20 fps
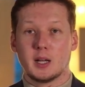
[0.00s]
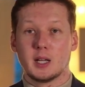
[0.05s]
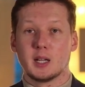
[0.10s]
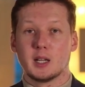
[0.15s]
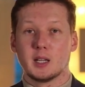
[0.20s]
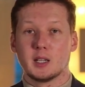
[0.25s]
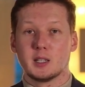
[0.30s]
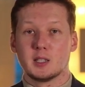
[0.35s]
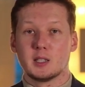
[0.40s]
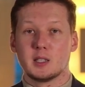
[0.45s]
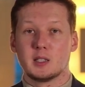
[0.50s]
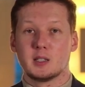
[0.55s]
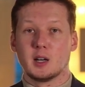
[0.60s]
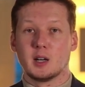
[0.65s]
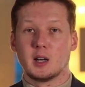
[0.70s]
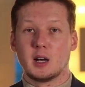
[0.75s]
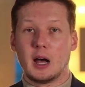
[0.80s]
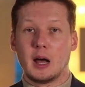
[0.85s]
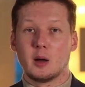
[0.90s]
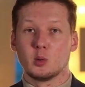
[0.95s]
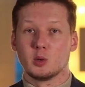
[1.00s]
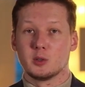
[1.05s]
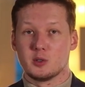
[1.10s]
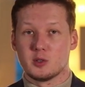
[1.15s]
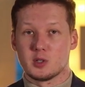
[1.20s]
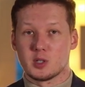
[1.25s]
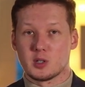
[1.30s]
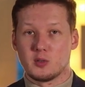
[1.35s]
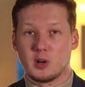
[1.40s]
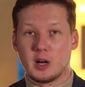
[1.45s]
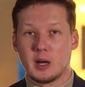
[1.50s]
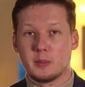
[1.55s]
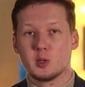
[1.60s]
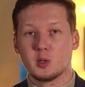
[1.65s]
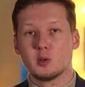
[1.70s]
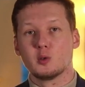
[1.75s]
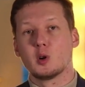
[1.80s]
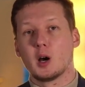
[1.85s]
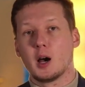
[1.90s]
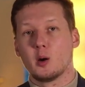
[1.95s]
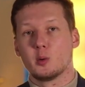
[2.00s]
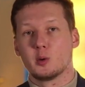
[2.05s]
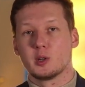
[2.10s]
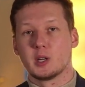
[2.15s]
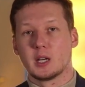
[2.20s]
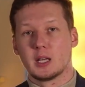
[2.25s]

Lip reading: and I will describe you how